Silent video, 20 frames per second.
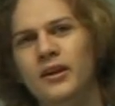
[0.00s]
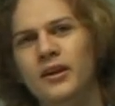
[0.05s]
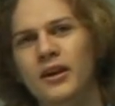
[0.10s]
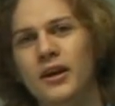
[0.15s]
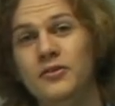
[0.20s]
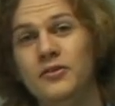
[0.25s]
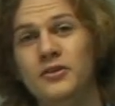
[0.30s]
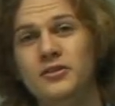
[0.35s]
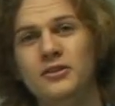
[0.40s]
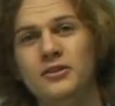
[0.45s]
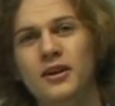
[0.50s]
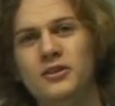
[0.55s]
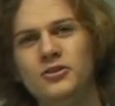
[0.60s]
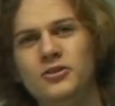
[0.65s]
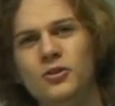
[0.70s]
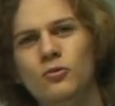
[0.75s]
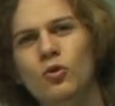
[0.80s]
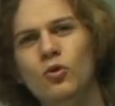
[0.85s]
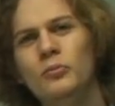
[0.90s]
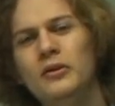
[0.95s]
In this
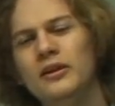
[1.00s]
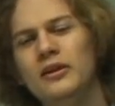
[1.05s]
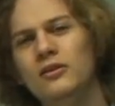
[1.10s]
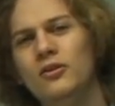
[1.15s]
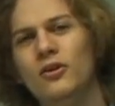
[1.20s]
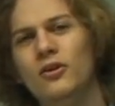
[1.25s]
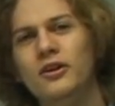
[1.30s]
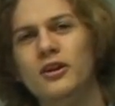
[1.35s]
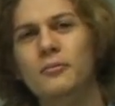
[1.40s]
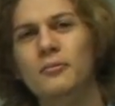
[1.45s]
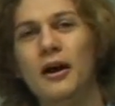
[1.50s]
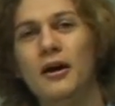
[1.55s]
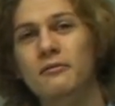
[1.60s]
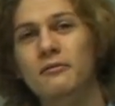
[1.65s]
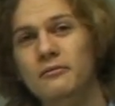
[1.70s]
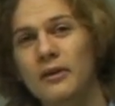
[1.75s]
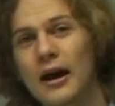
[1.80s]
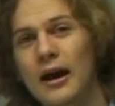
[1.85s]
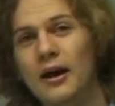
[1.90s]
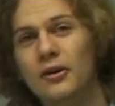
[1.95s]
slideshow, we'll be learning about
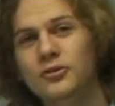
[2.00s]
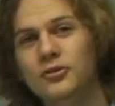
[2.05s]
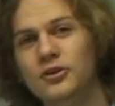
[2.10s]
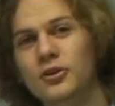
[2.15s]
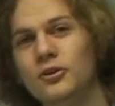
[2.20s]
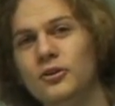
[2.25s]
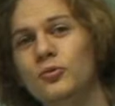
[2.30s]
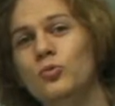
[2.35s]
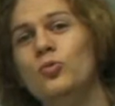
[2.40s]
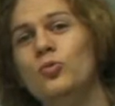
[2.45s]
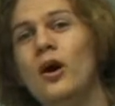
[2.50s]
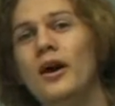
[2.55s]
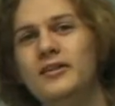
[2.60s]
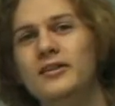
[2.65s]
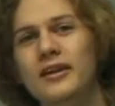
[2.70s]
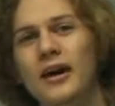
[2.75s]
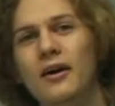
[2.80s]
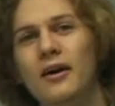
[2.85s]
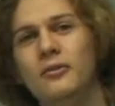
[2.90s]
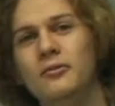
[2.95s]
how to write
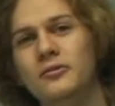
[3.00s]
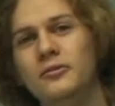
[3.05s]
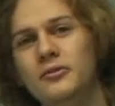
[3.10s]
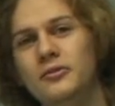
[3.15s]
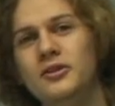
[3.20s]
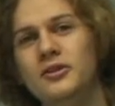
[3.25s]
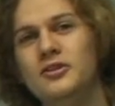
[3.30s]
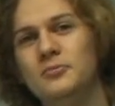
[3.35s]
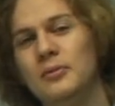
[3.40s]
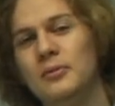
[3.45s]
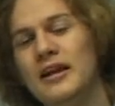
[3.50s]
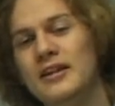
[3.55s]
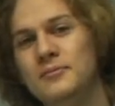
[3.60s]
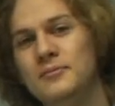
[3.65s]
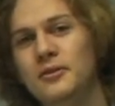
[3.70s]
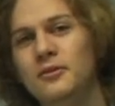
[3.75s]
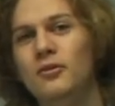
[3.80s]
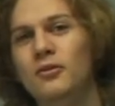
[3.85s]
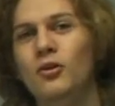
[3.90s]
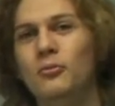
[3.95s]
down
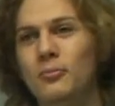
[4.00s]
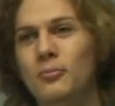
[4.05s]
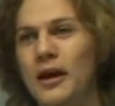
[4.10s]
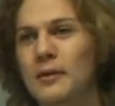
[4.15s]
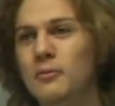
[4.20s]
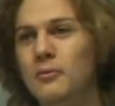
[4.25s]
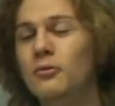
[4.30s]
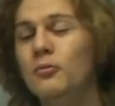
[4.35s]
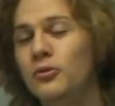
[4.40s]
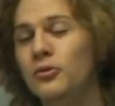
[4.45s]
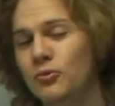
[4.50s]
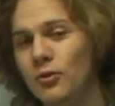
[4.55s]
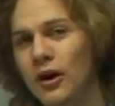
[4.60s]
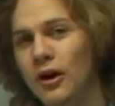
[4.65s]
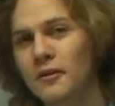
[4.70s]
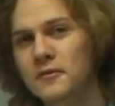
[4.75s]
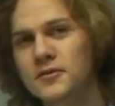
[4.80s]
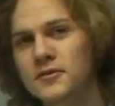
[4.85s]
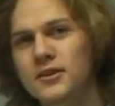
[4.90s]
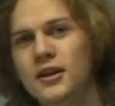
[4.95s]
displacement on paper with
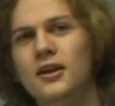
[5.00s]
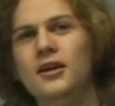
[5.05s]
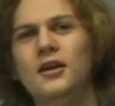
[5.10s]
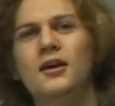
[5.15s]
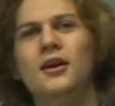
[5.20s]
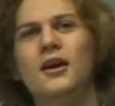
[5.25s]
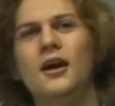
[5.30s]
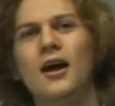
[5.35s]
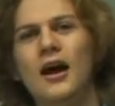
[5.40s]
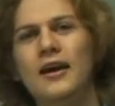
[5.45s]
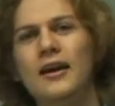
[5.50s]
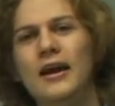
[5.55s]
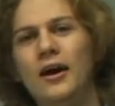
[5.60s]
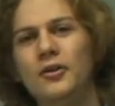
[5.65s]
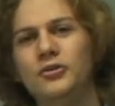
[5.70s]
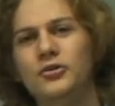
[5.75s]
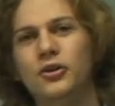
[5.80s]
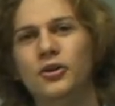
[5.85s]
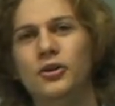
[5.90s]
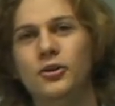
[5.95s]
graphs, and how
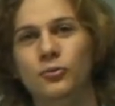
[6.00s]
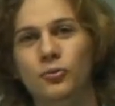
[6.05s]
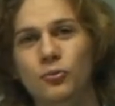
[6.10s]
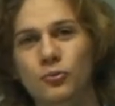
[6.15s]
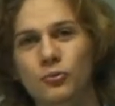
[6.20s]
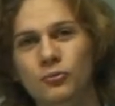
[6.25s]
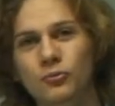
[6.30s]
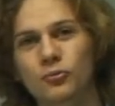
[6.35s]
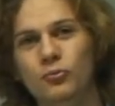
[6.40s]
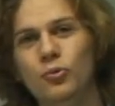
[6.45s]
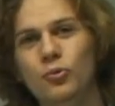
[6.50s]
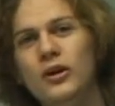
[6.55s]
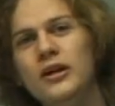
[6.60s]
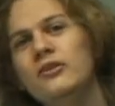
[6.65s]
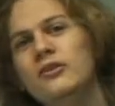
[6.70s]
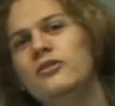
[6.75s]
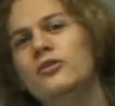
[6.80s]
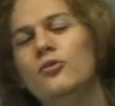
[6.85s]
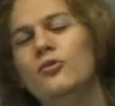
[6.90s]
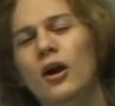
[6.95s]
to
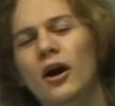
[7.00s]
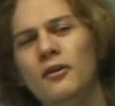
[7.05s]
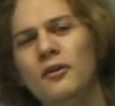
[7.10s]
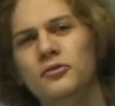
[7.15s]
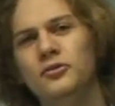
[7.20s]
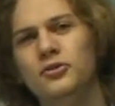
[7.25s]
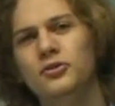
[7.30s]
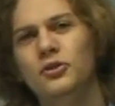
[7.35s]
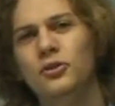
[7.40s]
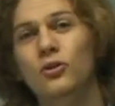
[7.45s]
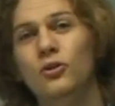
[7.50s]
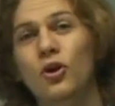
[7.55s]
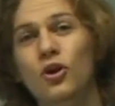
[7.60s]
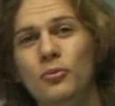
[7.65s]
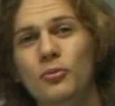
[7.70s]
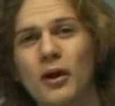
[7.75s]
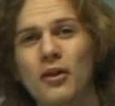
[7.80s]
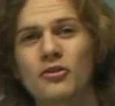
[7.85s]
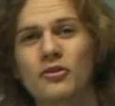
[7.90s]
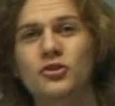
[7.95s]
read the graphs to learn
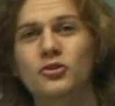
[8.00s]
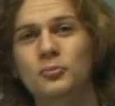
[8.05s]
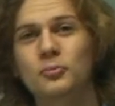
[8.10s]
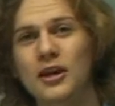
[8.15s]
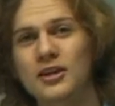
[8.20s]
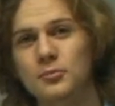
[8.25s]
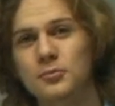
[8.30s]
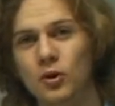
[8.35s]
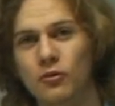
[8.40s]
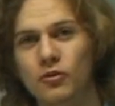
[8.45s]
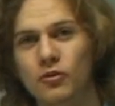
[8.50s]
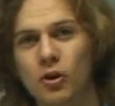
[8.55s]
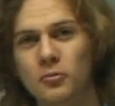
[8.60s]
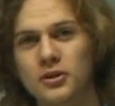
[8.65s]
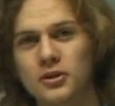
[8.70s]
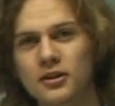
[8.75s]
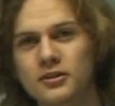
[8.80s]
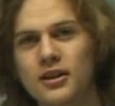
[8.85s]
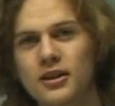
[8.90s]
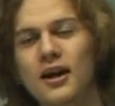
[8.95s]
about the displacement of the
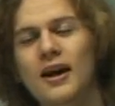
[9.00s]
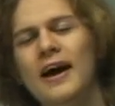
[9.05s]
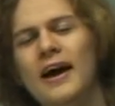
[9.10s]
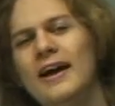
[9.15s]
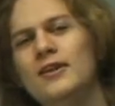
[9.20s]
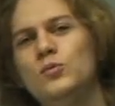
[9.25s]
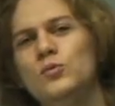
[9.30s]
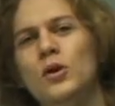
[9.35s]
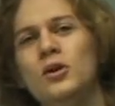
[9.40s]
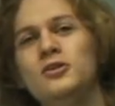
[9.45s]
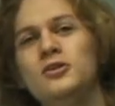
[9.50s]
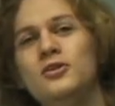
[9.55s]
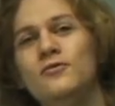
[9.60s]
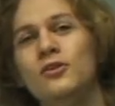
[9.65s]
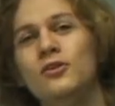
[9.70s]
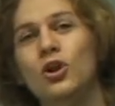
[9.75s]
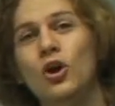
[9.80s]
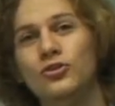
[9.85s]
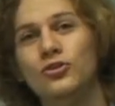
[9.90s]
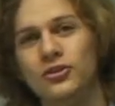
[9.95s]
object, as well as the
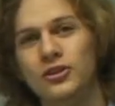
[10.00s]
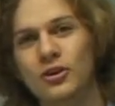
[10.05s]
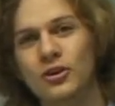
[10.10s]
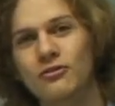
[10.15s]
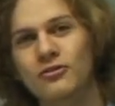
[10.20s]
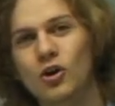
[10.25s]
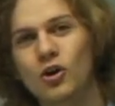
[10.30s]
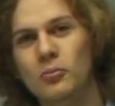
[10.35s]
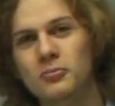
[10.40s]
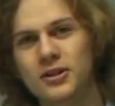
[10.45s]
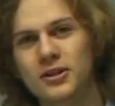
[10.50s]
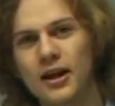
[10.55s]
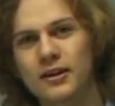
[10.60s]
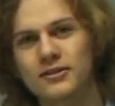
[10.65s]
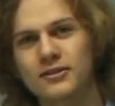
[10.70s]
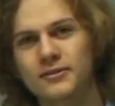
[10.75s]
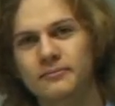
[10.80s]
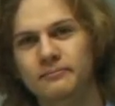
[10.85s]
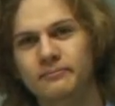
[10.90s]
velocity of the object.